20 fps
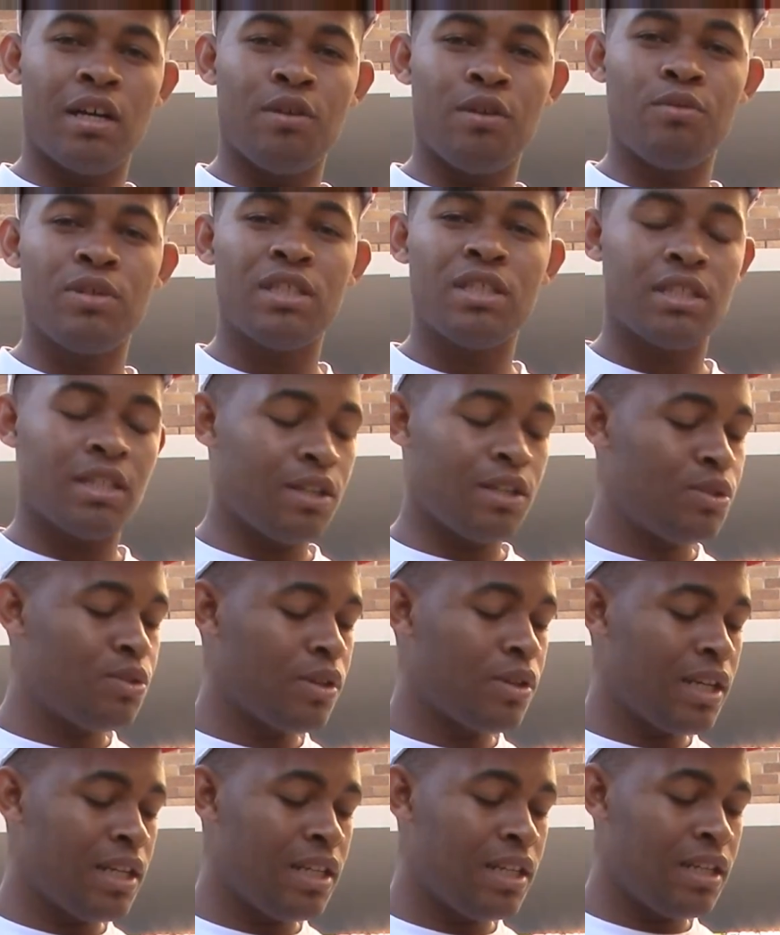which is
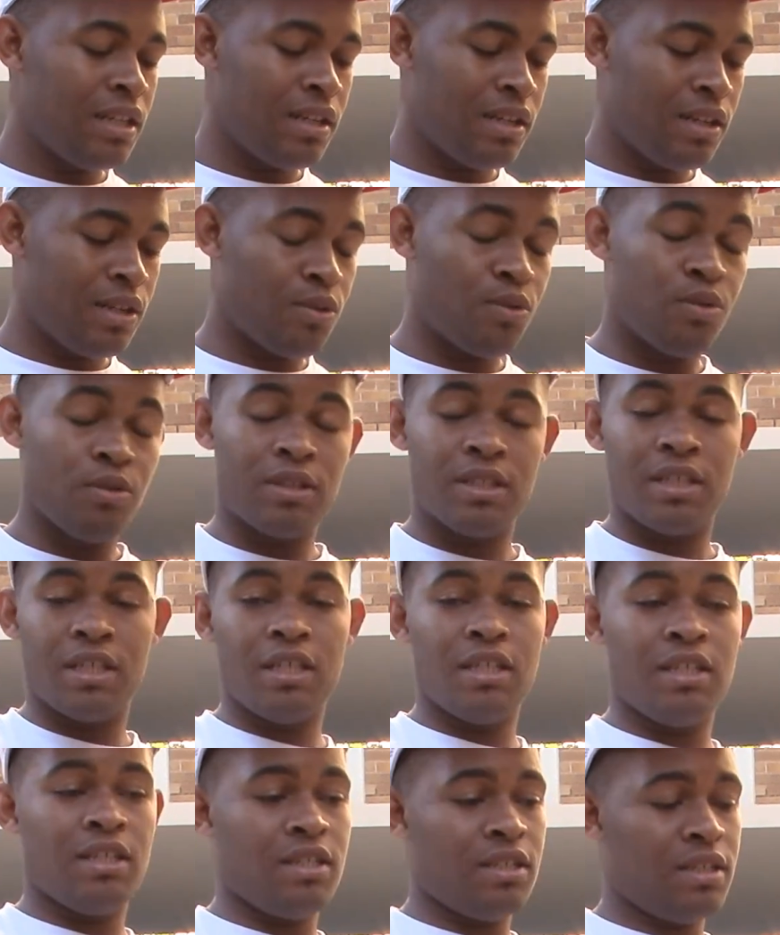actually
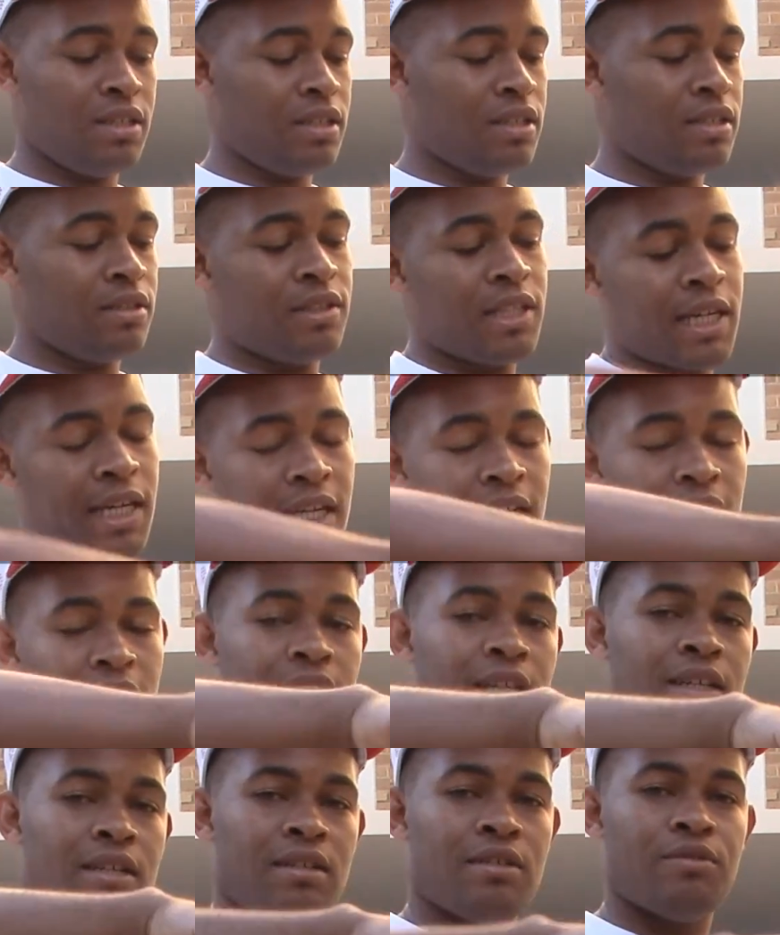causing drag,
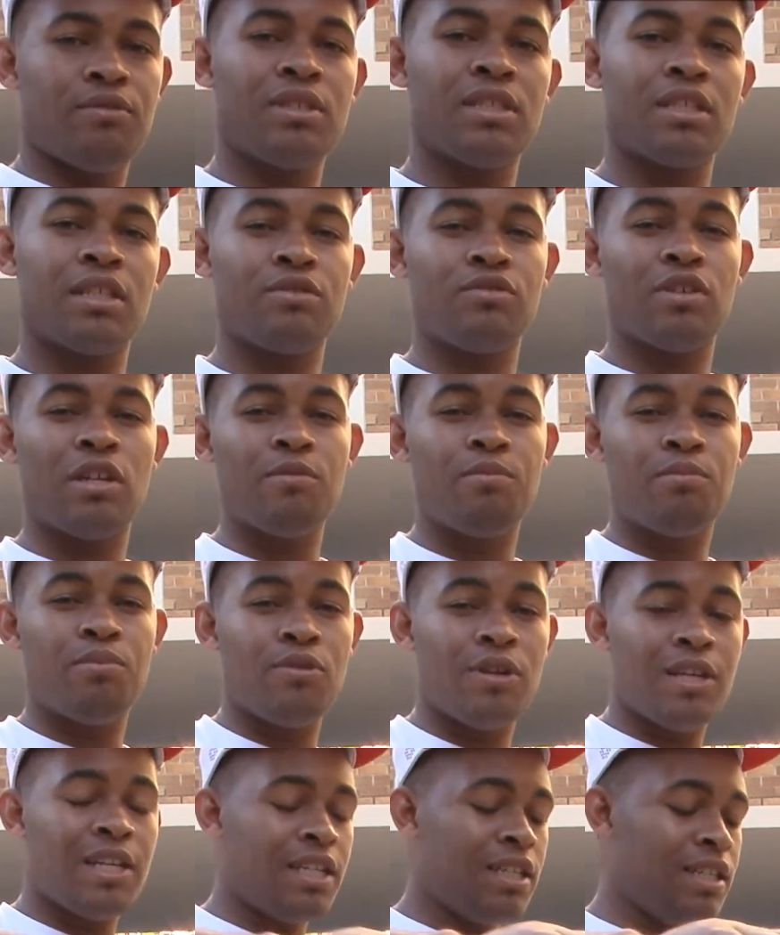which is actually
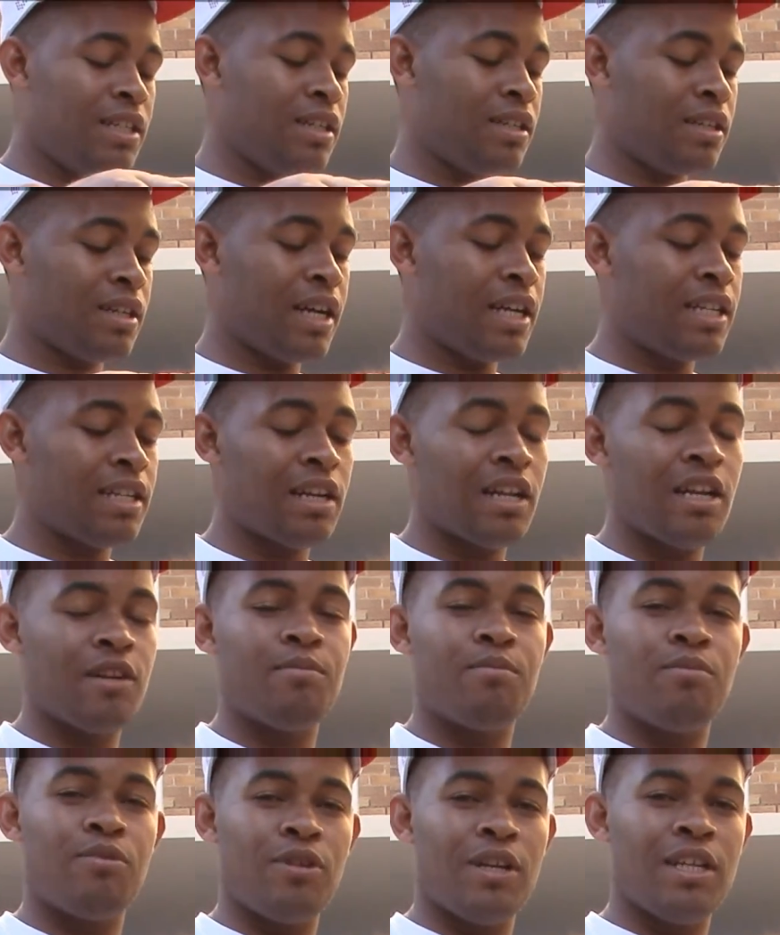pulling, kind of
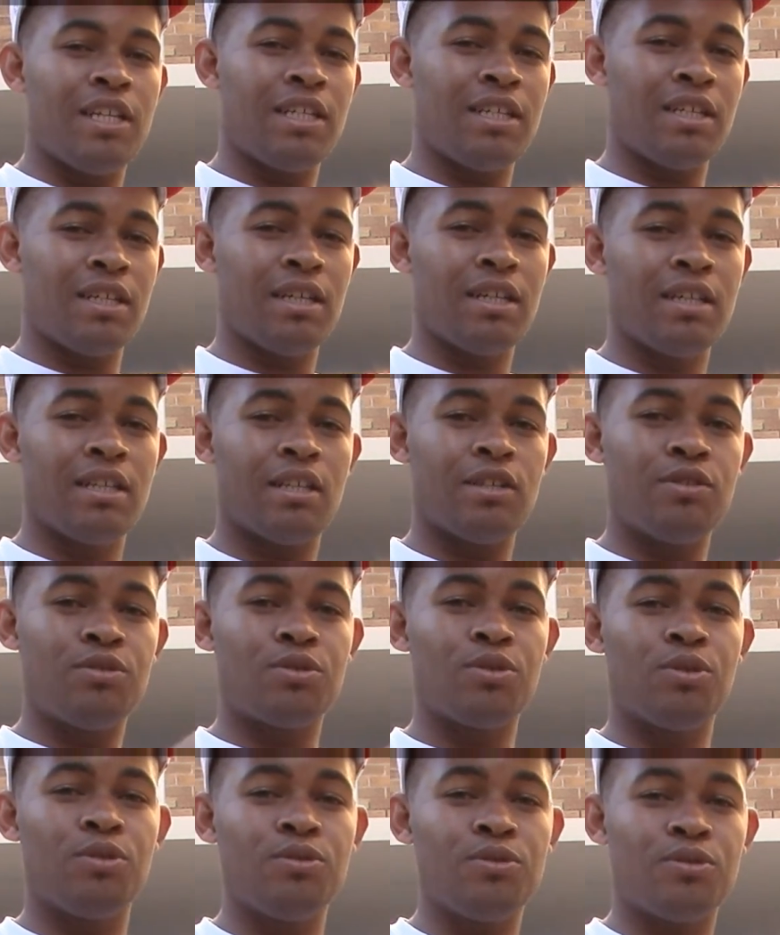like pulling the
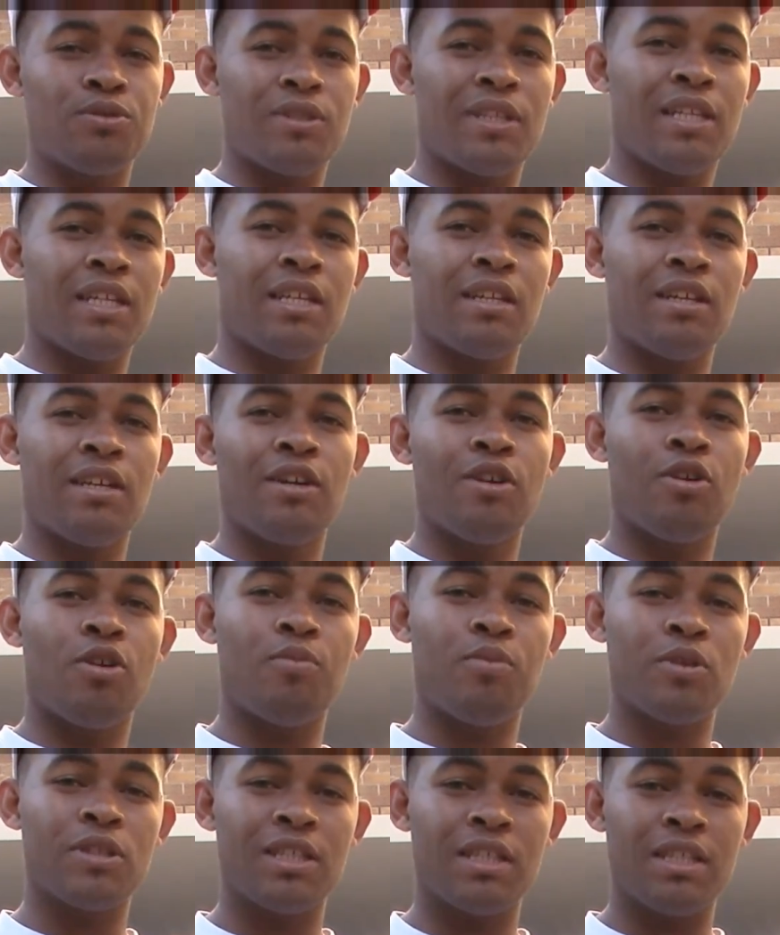drone to the
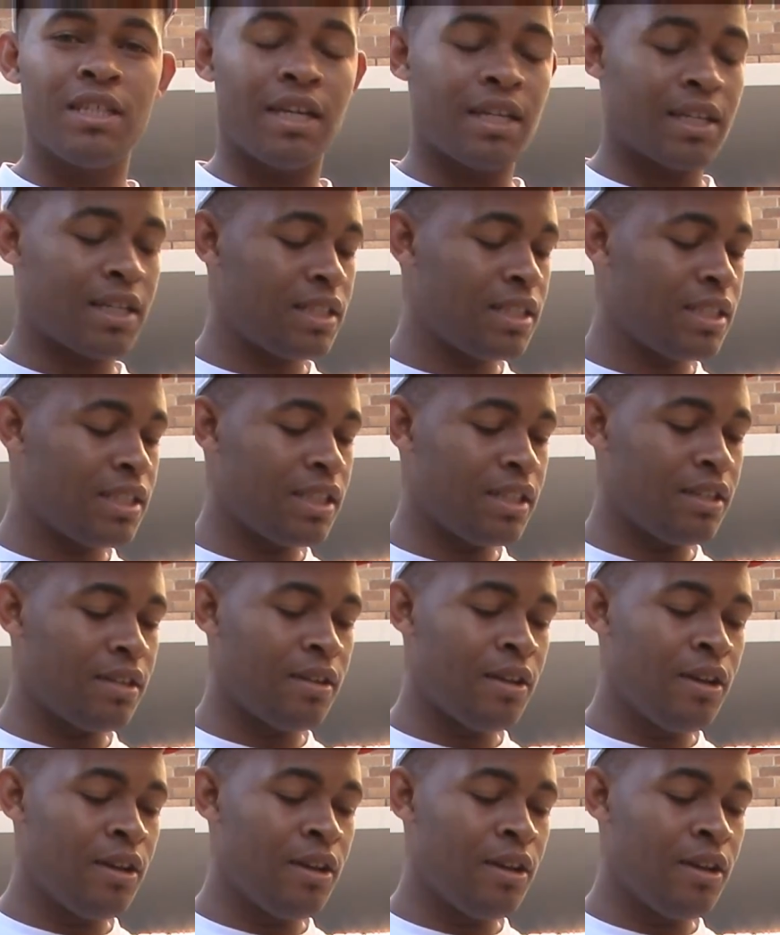opposite direction.